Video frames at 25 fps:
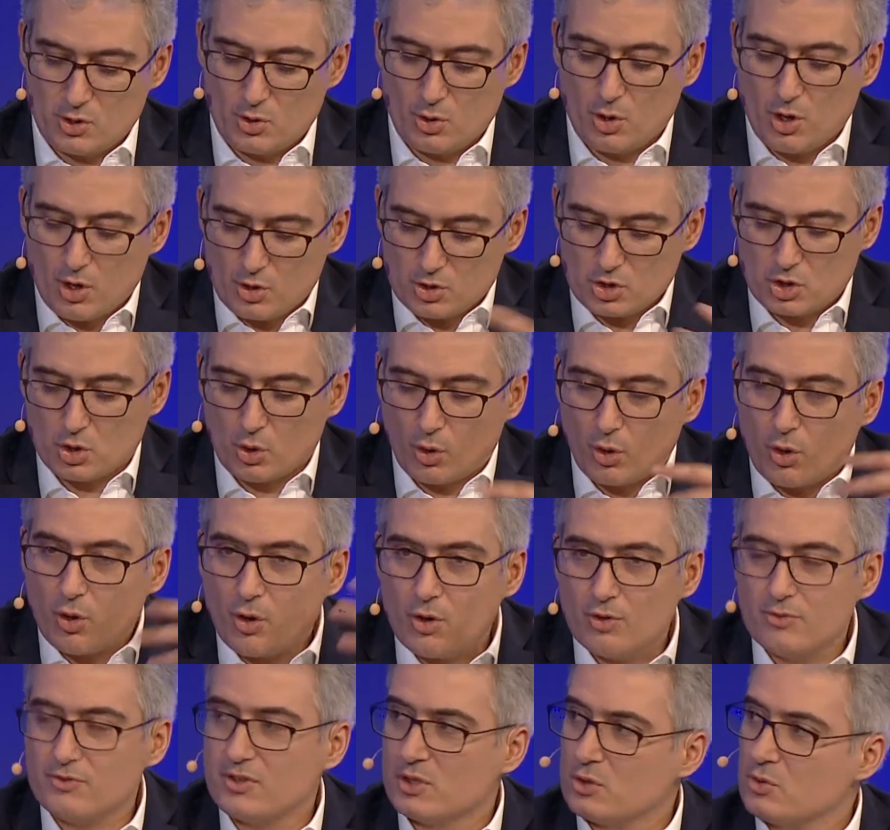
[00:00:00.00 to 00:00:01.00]
you launched your
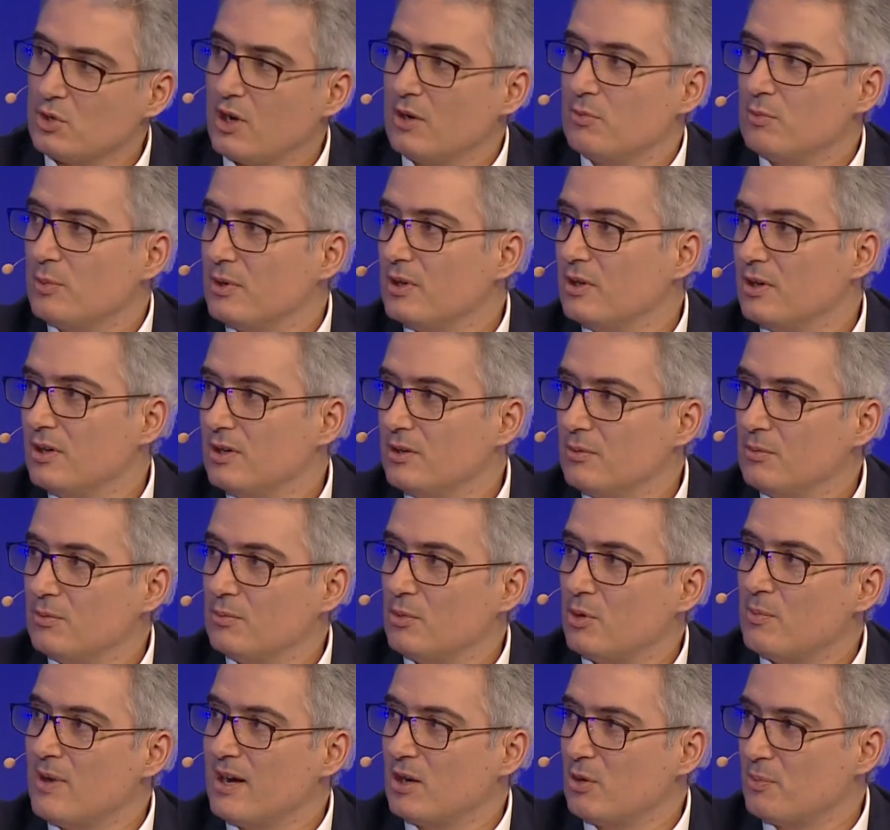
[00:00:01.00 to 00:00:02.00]
own virtual
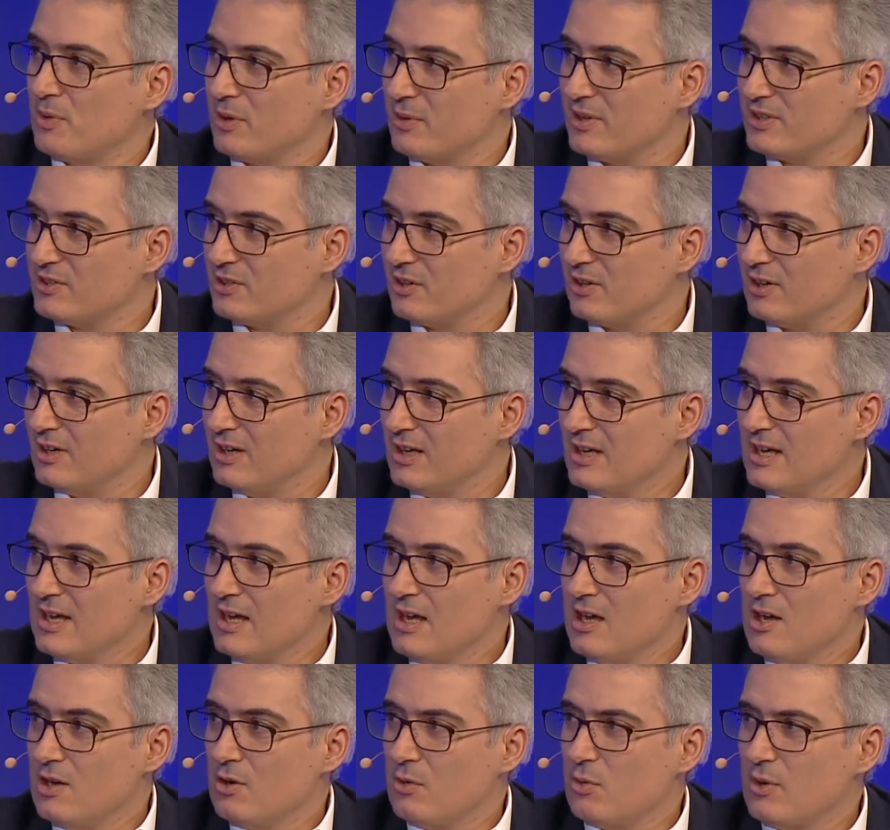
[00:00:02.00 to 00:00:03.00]
mobile operator.
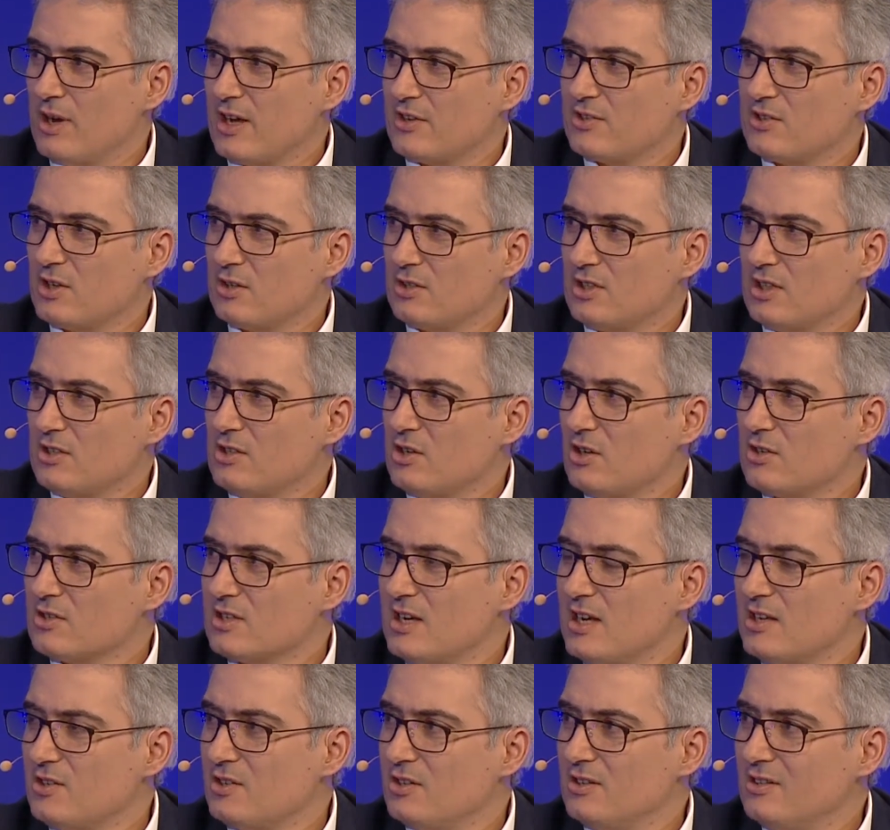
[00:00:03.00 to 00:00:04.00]
We are 13 years
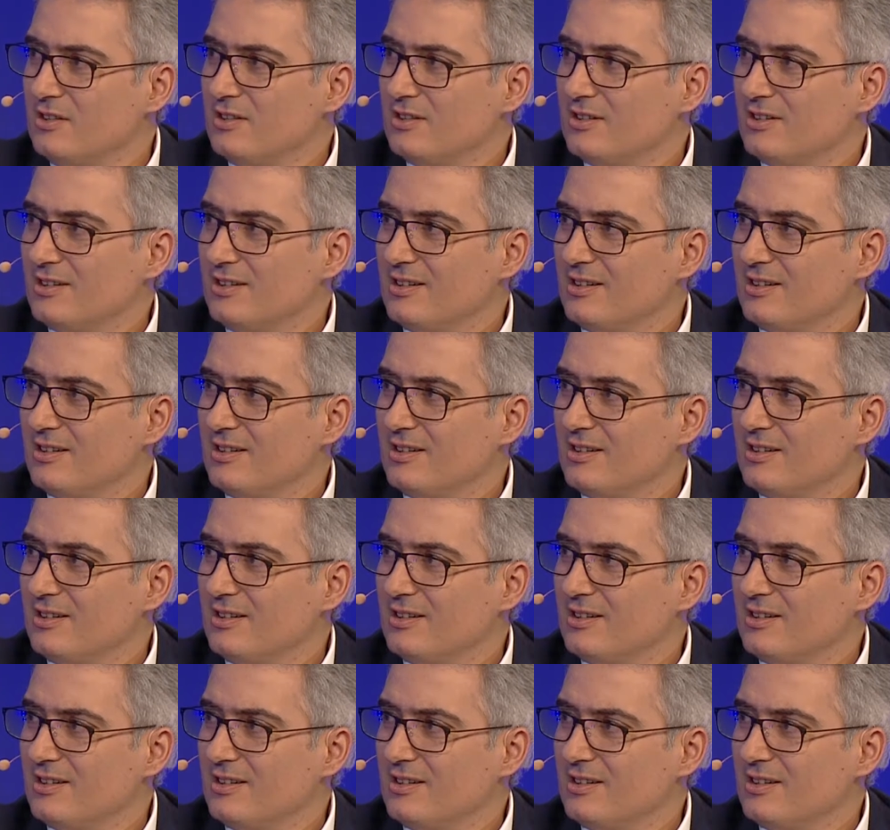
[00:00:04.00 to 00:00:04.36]
later.